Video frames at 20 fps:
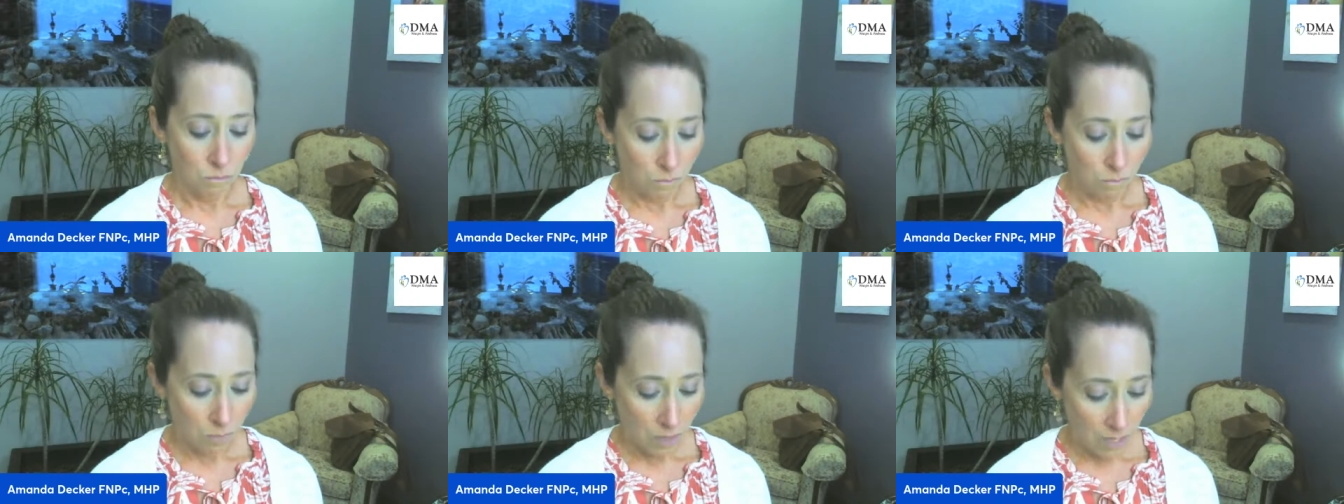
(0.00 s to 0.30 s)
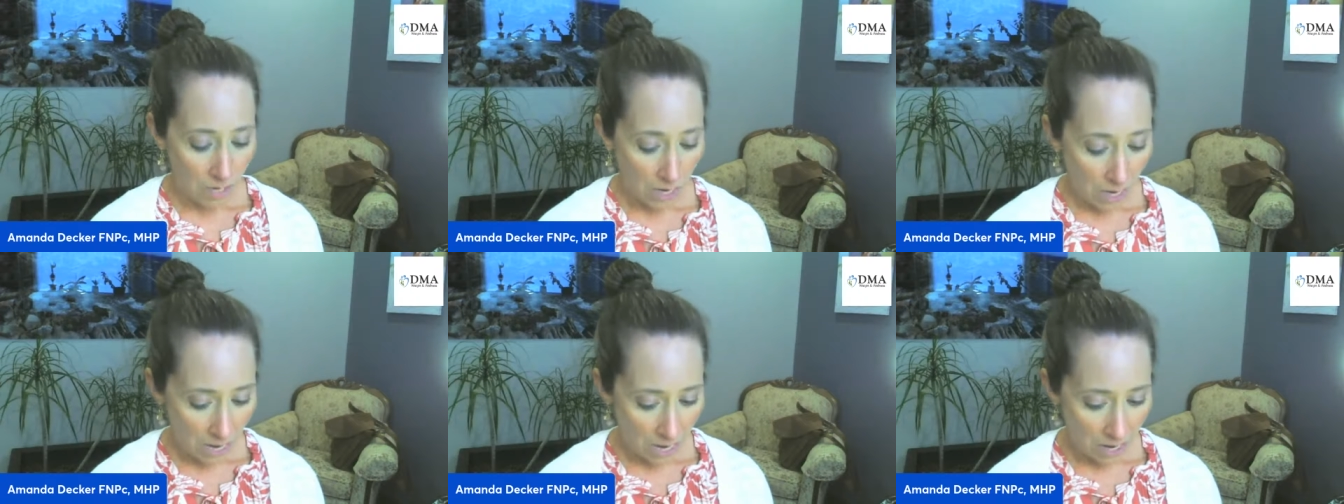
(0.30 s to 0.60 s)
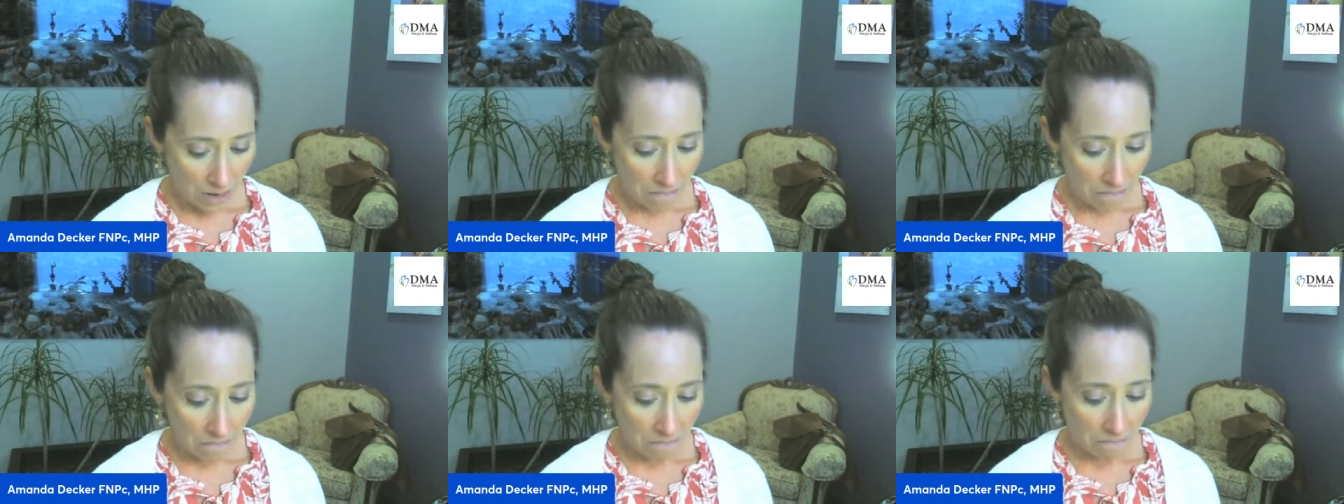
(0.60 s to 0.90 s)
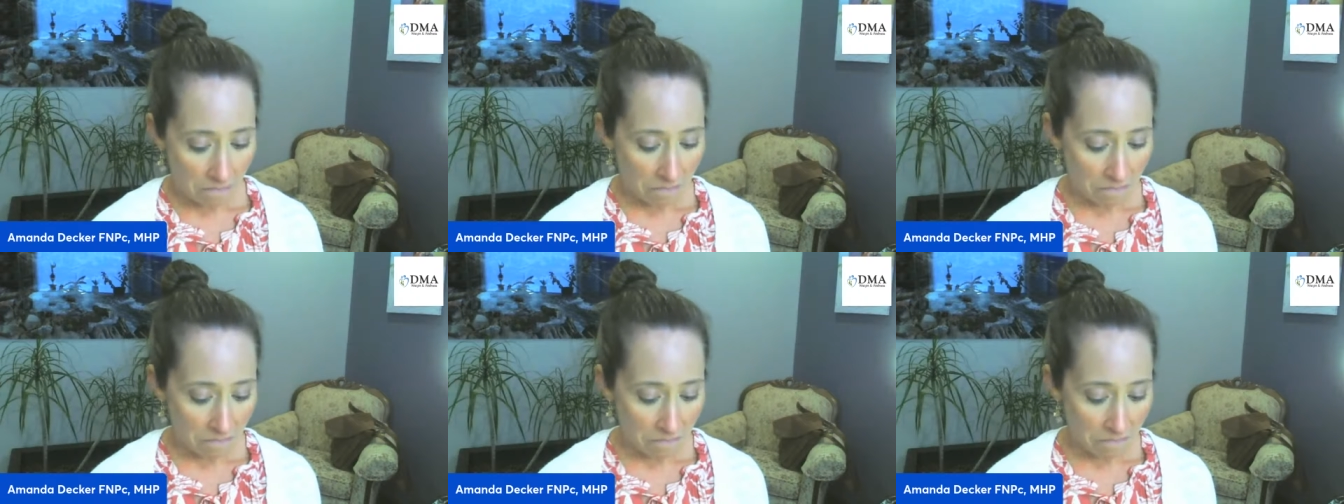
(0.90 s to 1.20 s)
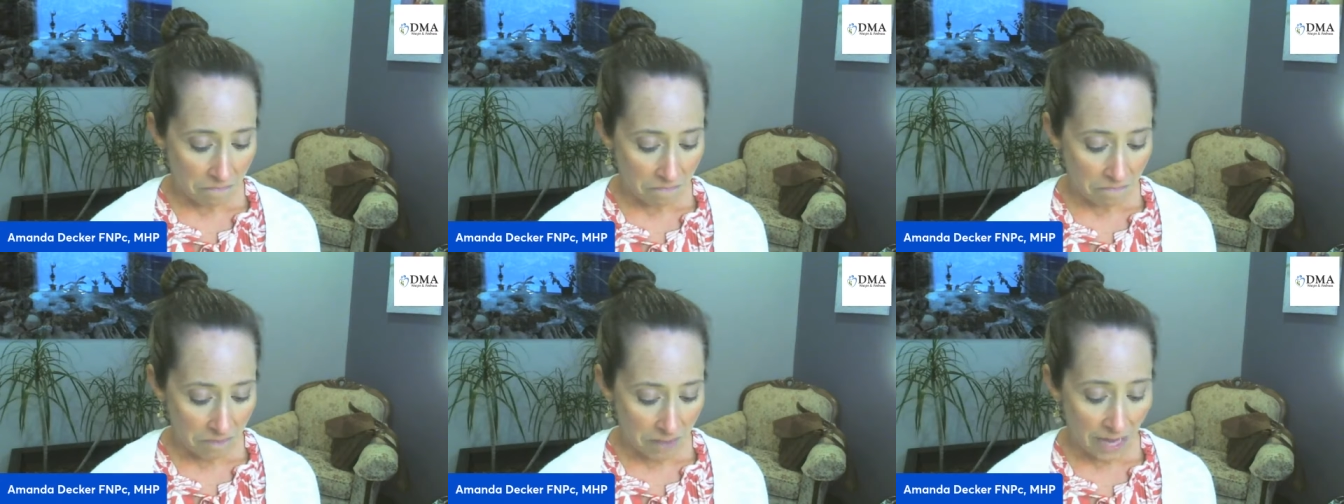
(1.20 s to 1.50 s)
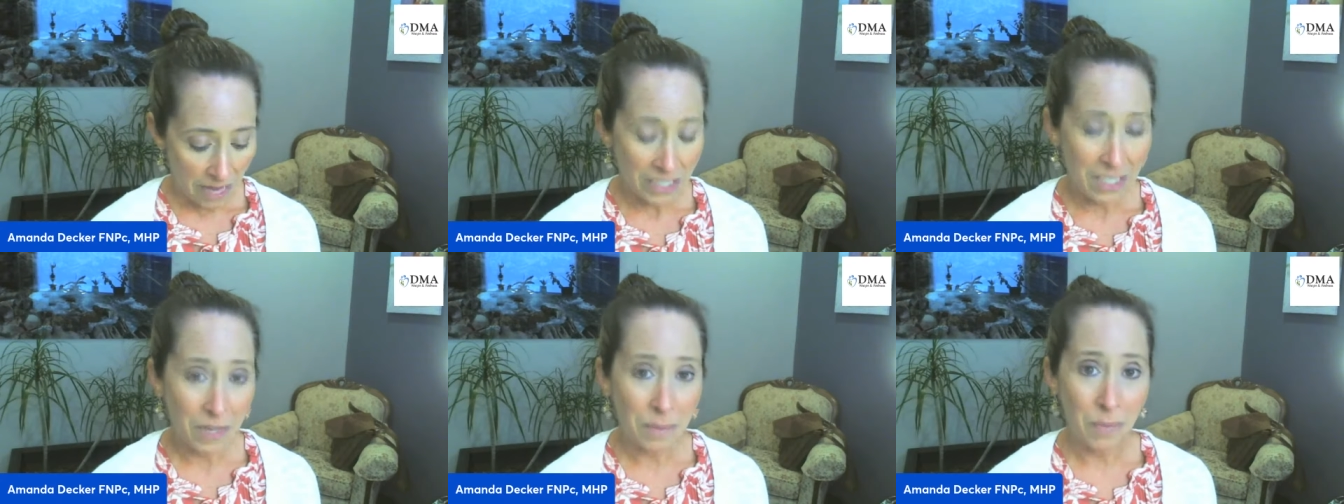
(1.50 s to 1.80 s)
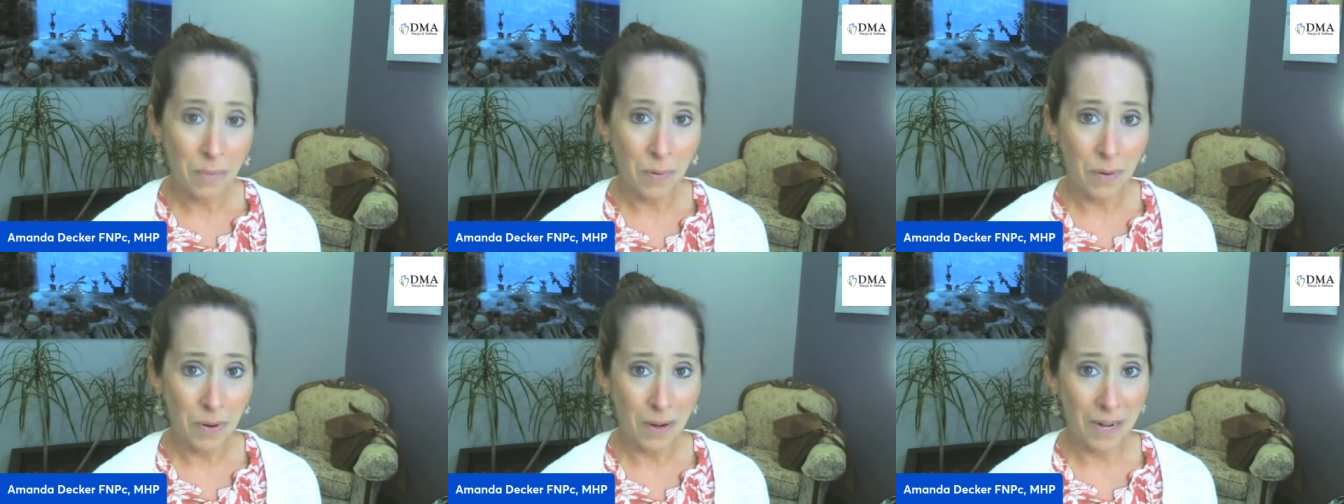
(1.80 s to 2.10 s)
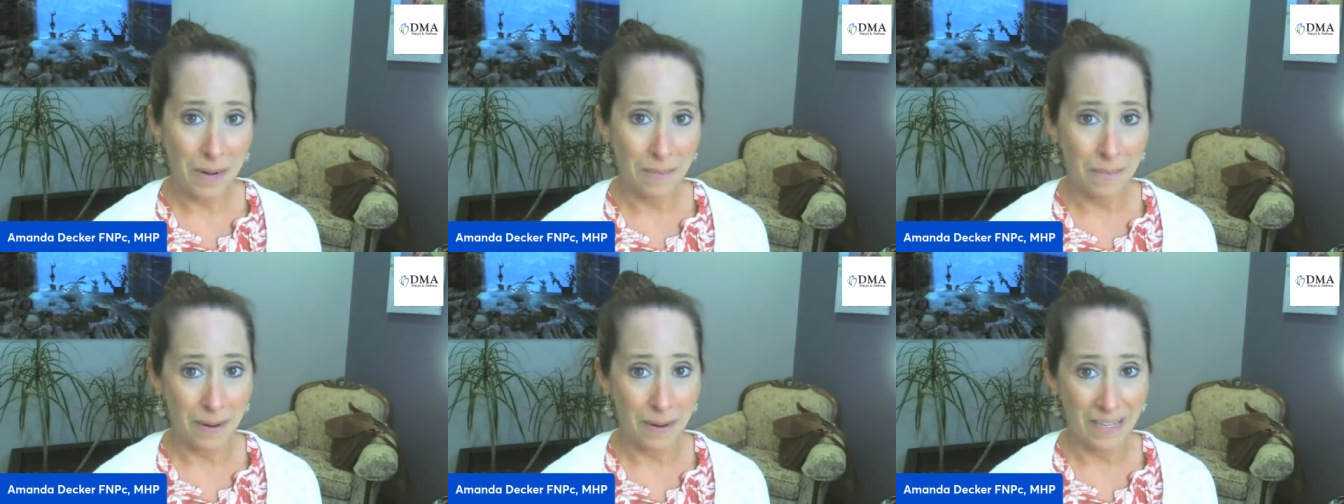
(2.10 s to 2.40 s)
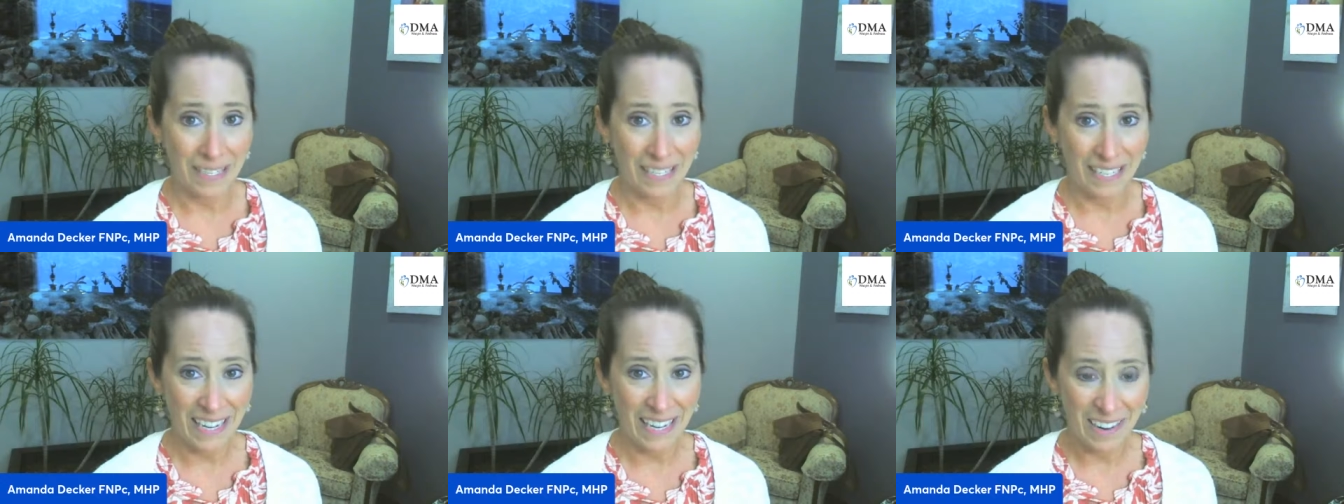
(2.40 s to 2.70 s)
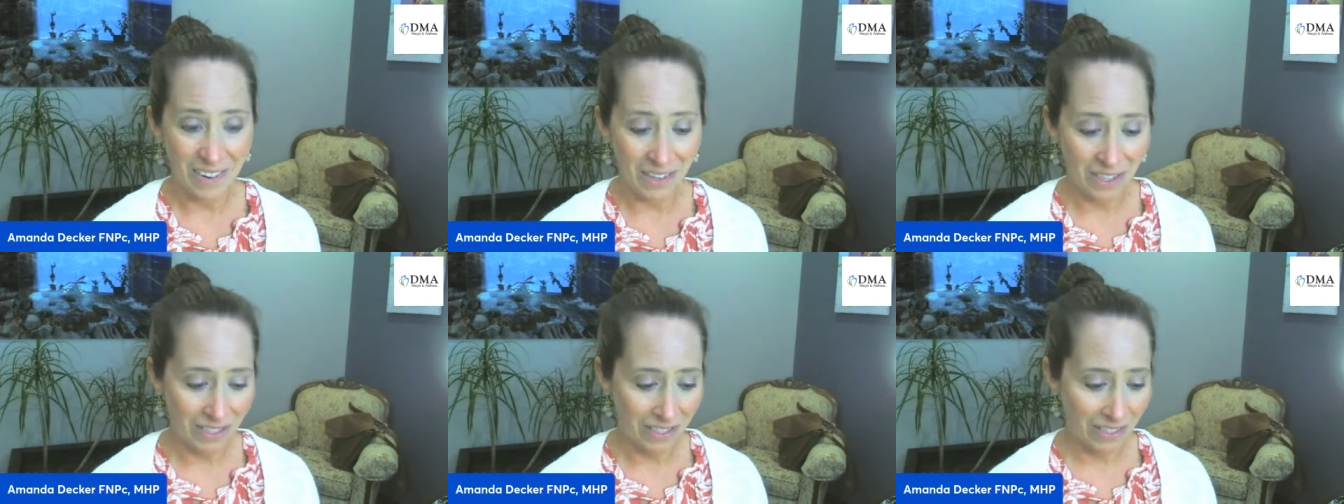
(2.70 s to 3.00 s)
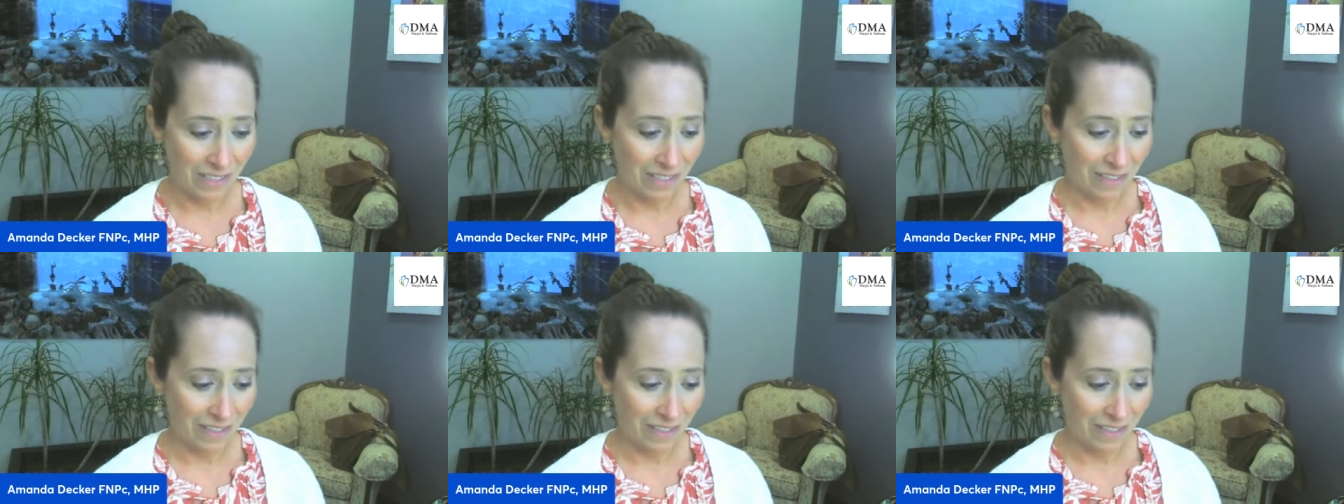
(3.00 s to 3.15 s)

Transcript: Okay, that's a pretty big deal.